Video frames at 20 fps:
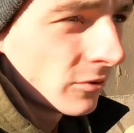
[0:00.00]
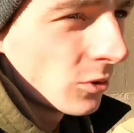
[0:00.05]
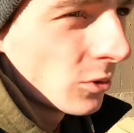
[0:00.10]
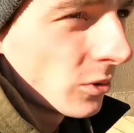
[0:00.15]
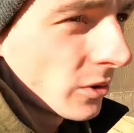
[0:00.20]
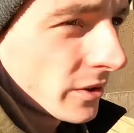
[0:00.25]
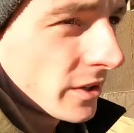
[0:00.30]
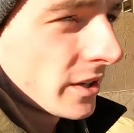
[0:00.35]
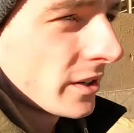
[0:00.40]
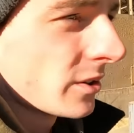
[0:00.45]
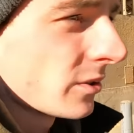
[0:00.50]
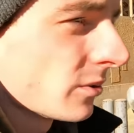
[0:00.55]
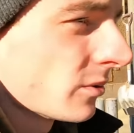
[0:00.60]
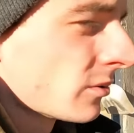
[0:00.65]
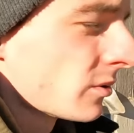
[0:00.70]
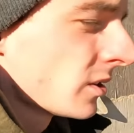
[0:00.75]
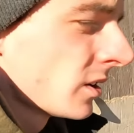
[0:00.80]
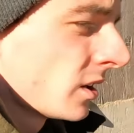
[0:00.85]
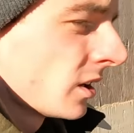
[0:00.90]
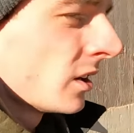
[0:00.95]
full, and then
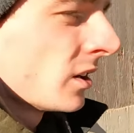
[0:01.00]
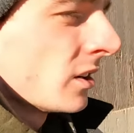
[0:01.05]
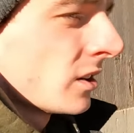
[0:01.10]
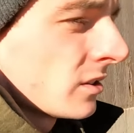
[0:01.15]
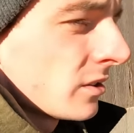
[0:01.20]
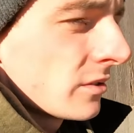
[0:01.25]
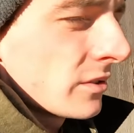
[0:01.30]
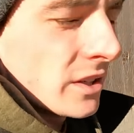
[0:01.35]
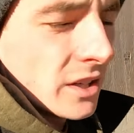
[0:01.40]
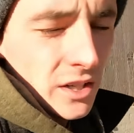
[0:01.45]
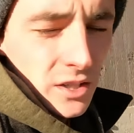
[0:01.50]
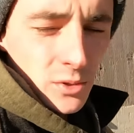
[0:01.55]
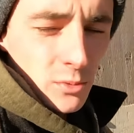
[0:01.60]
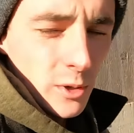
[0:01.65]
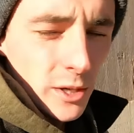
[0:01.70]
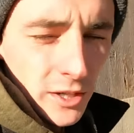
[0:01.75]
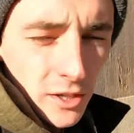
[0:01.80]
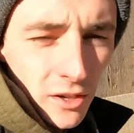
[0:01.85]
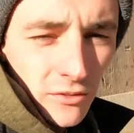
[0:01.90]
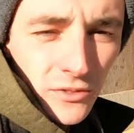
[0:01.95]
he'll get his
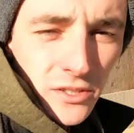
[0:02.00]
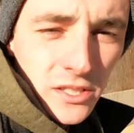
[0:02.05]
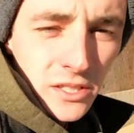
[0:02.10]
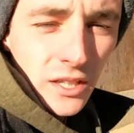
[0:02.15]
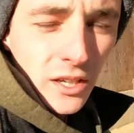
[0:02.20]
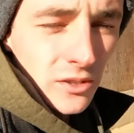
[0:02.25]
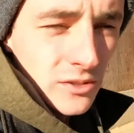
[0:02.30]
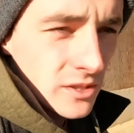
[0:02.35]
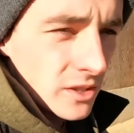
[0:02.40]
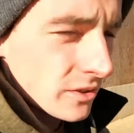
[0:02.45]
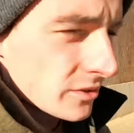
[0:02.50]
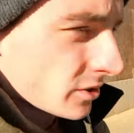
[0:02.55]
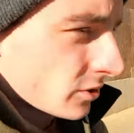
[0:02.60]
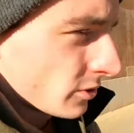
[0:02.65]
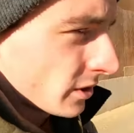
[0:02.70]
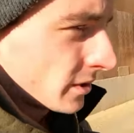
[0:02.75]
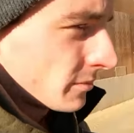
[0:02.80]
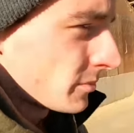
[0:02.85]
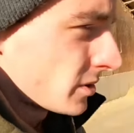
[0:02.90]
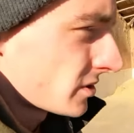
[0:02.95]
weight off the scales there at the
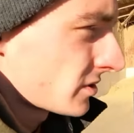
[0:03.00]
grain